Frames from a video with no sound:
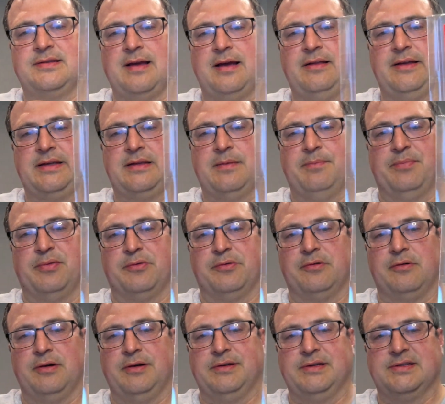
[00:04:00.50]
I like the
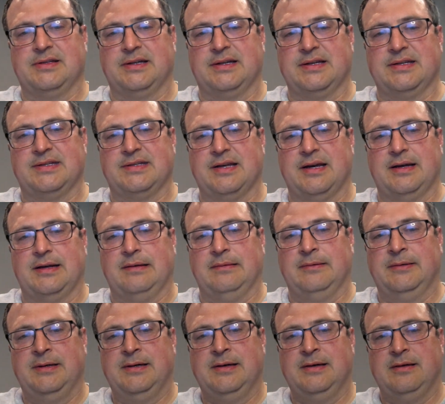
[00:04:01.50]
border on these, like I said,
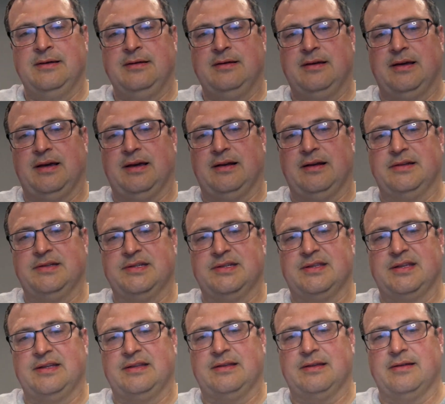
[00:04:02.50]
and I just
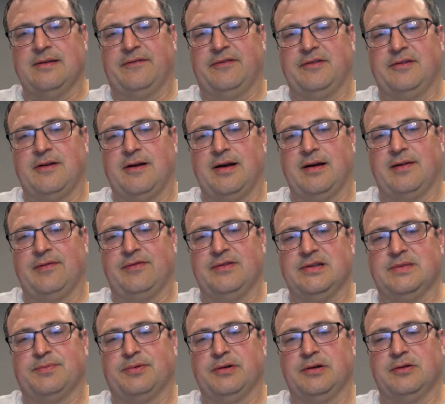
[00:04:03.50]
think the photography
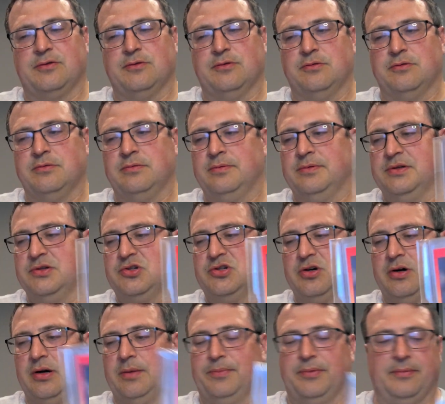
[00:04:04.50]
is pretty cool and
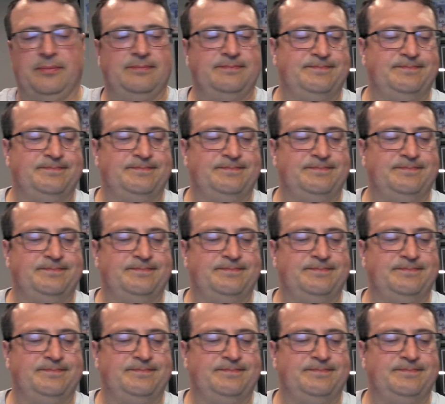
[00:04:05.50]
sharp.